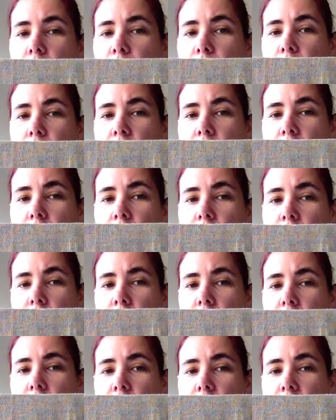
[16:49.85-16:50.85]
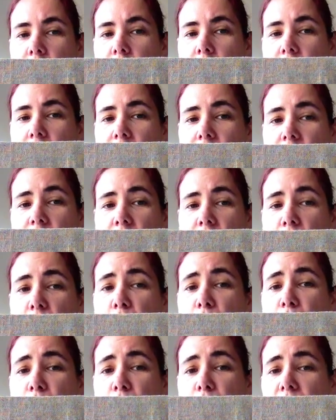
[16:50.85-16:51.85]
but I decided that actually
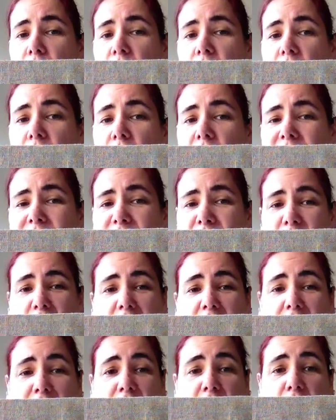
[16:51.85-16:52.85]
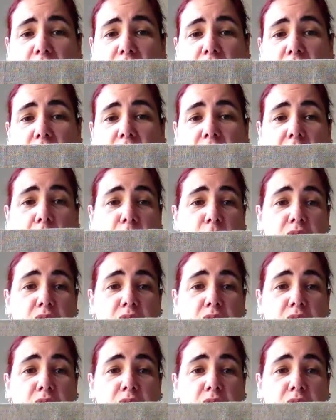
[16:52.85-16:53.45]
all the trees should at least look the same.